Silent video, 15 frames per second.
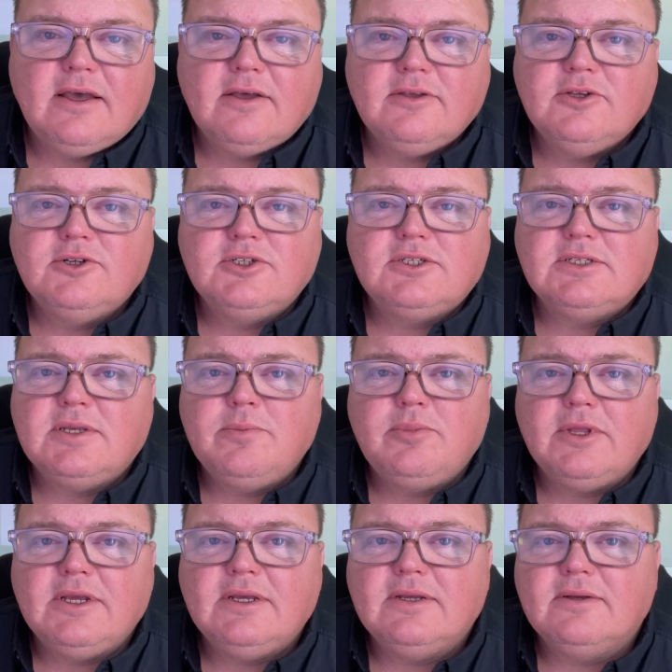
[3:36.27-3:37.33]
you just
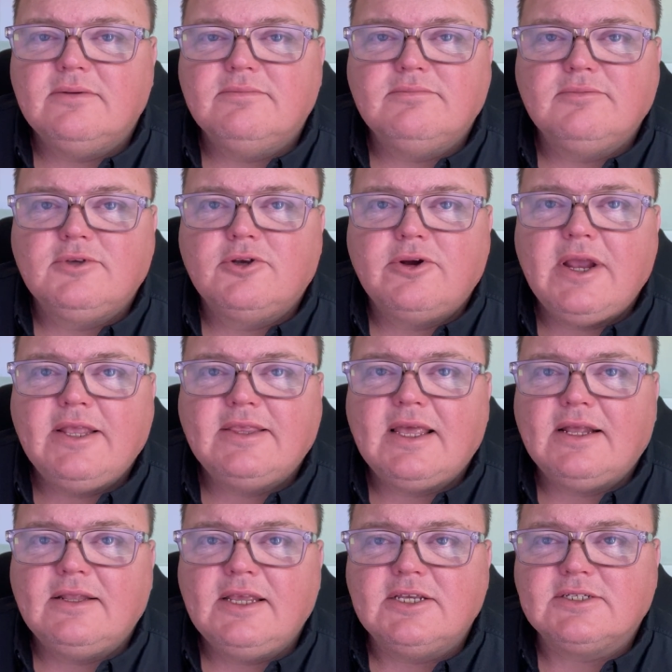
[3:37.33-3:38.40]
simply create
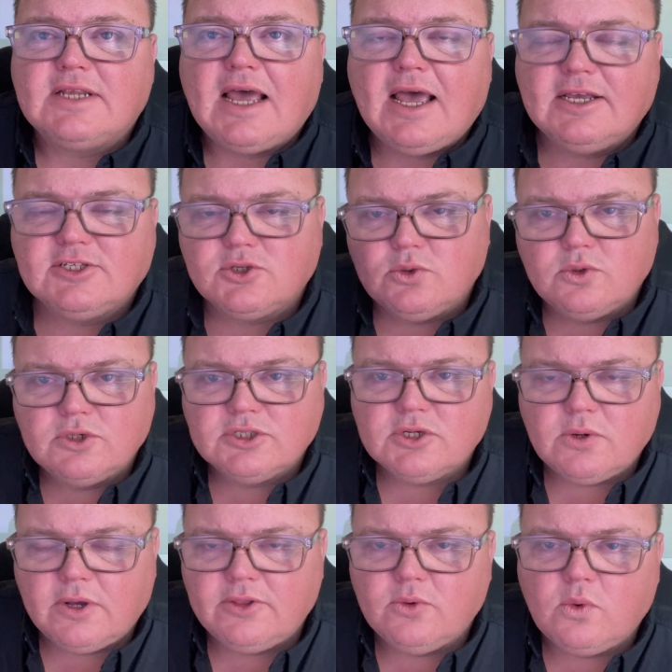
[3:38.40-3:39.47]
that list. High scores
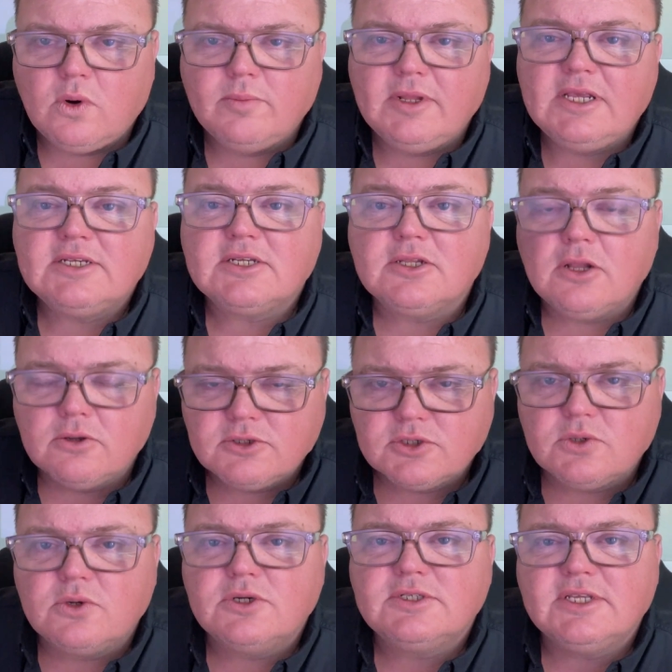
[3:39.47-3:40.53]
go on the warm list. Low
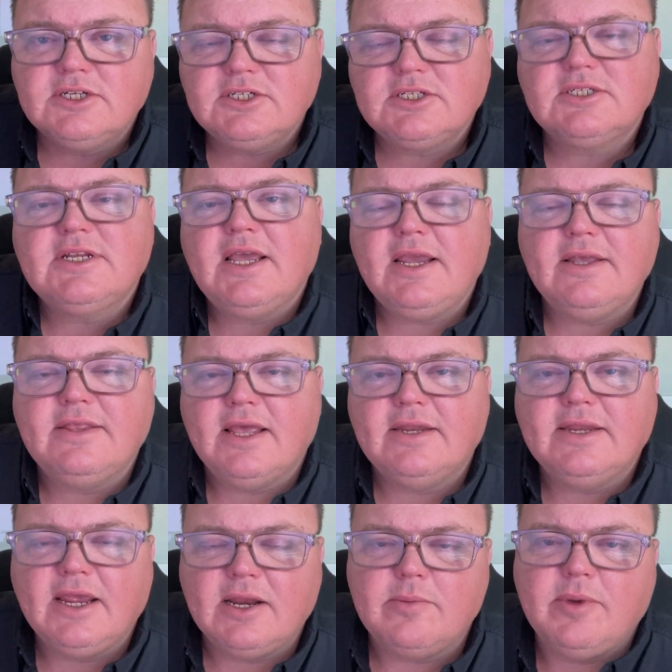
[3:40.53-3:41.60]
scores, they just stay in that
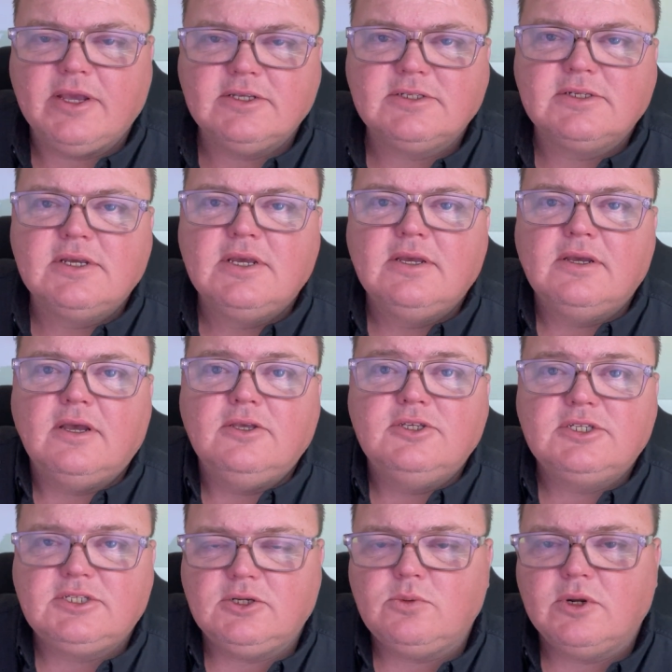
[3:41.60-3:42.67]
database. You
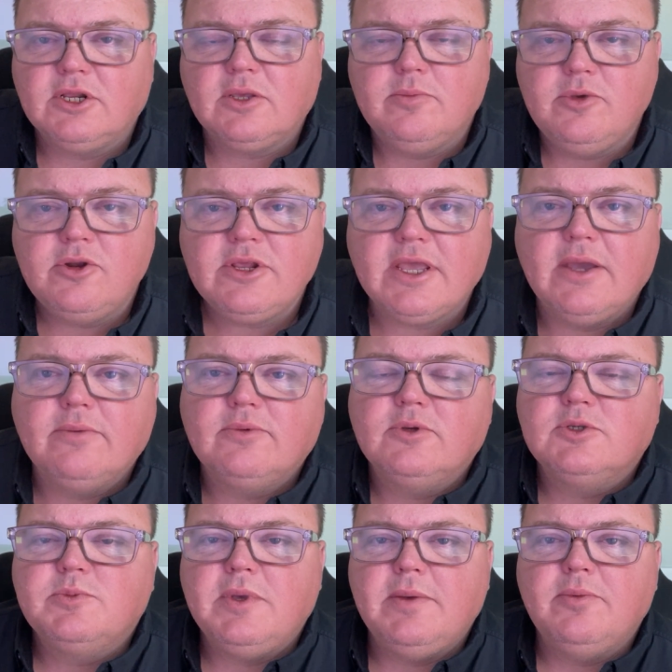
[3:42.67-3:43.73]
still want to communicate with
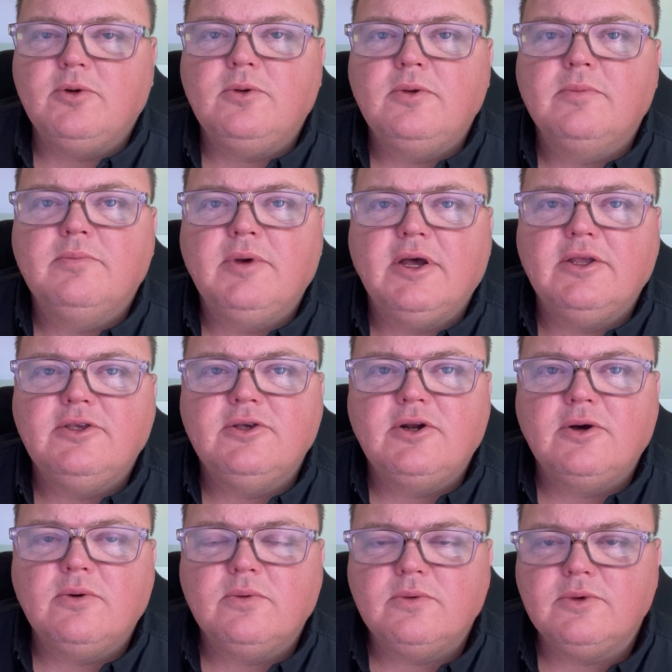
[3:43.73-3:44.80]
those people, but you're
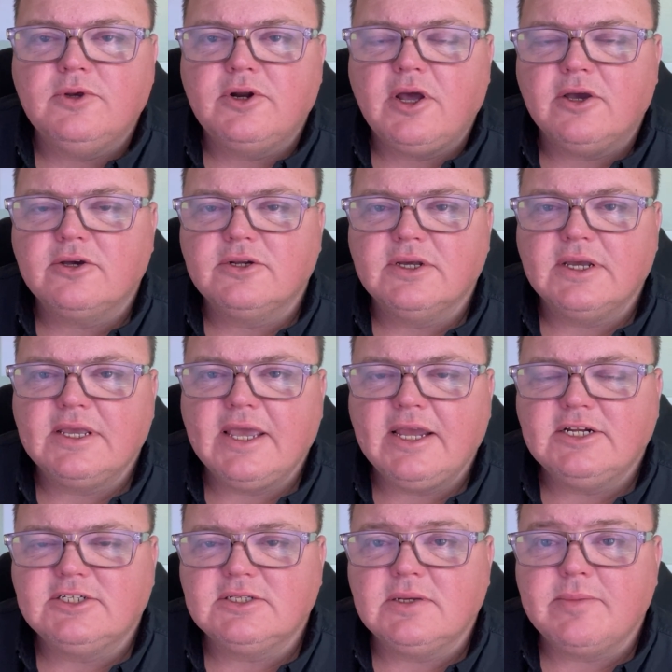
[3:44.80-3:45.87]
not going to
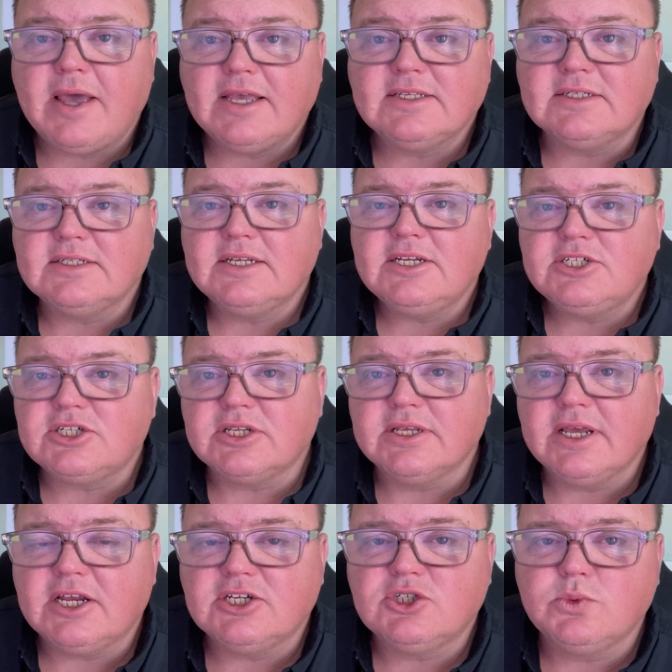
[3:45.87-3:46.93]
engage them as intentionally
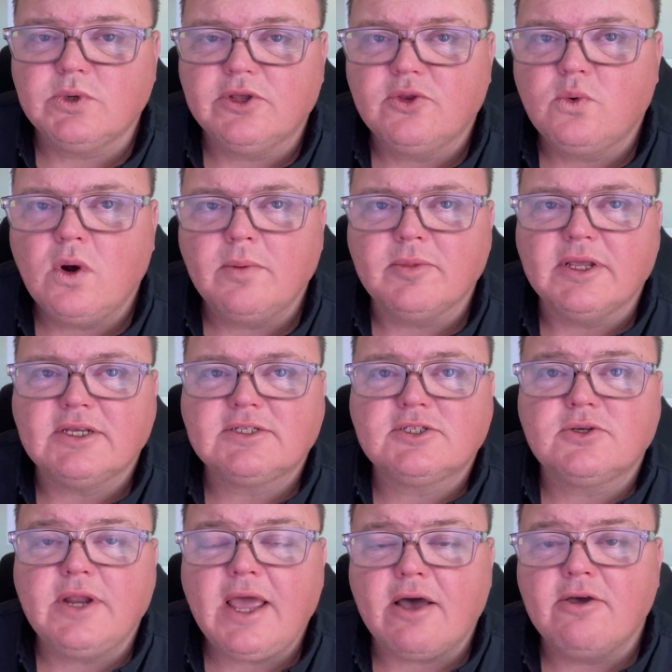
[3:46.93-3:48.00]
as you will the warm list. So
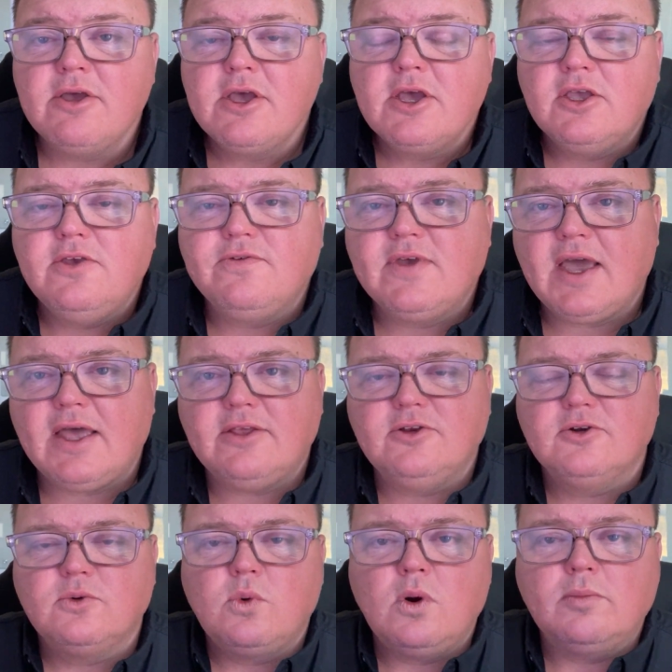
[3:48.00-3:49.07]
now you've got
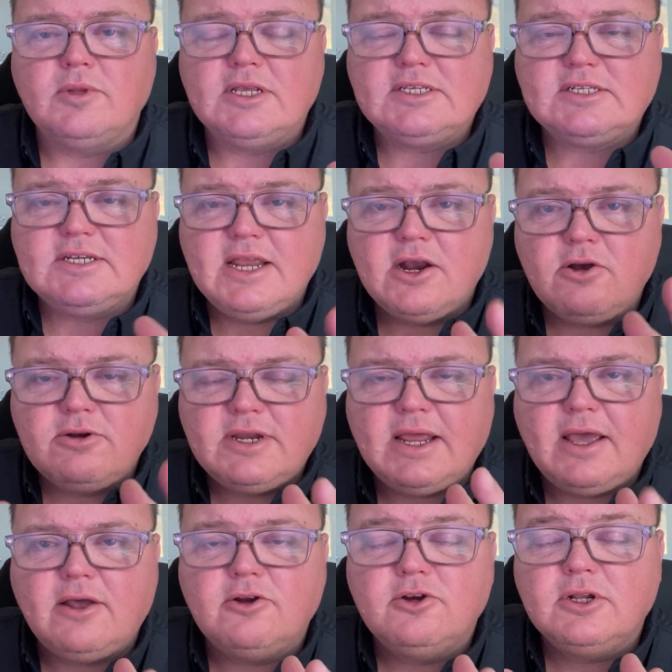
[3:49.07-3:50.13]
your warm list narrowed
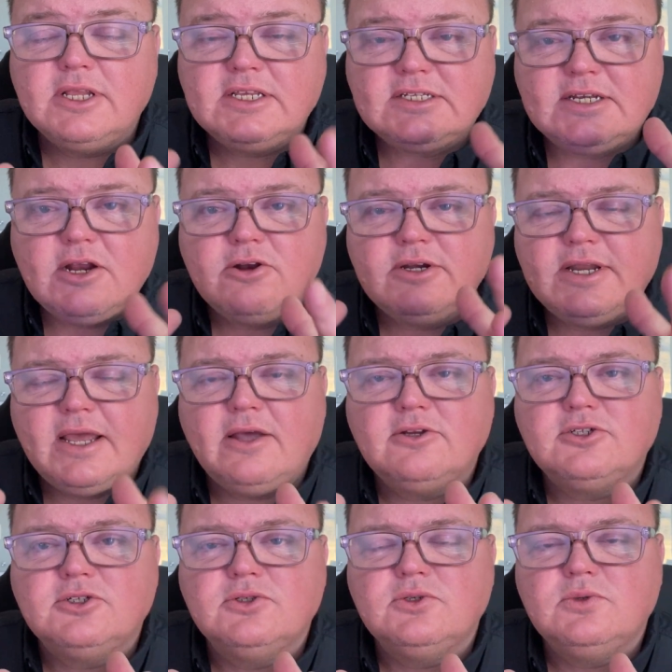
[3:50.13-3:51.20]
down, or your list narrowed down
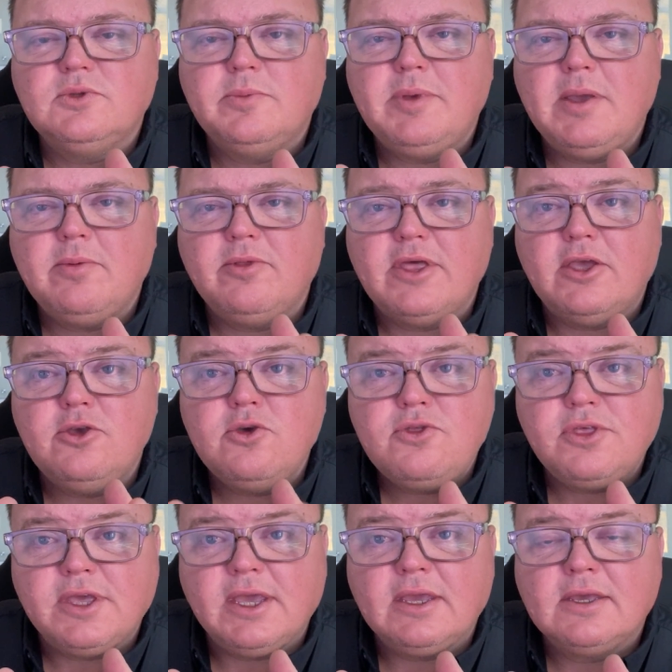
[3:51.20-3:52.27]
to the people that you
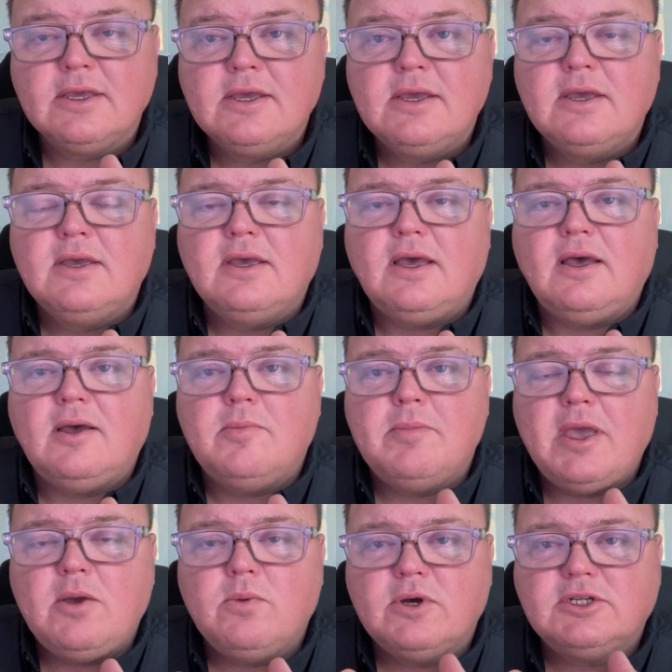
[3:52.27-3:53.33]
think
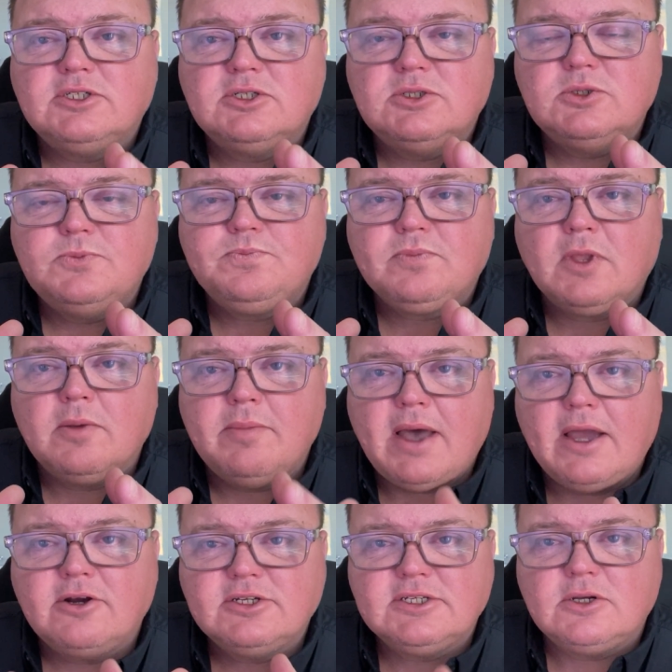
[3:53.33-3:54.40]
may want to
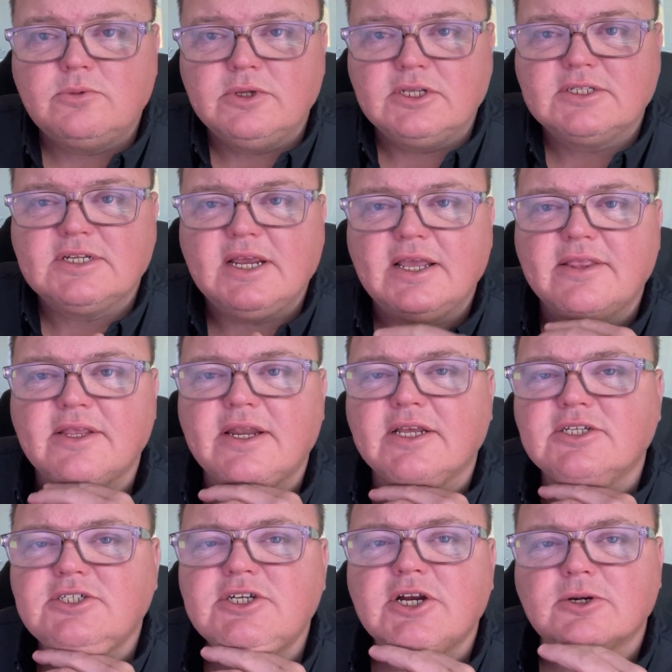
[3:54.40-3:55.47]
buy or sell real estate in the
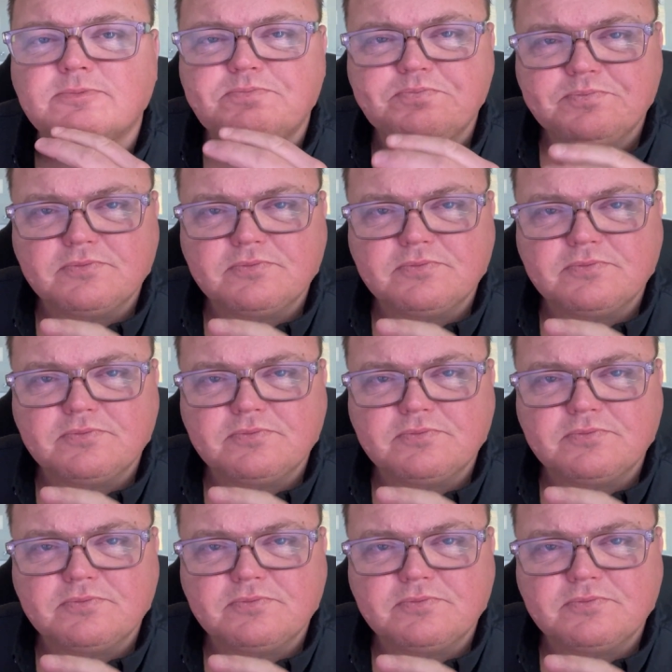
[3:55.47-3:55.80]
next year.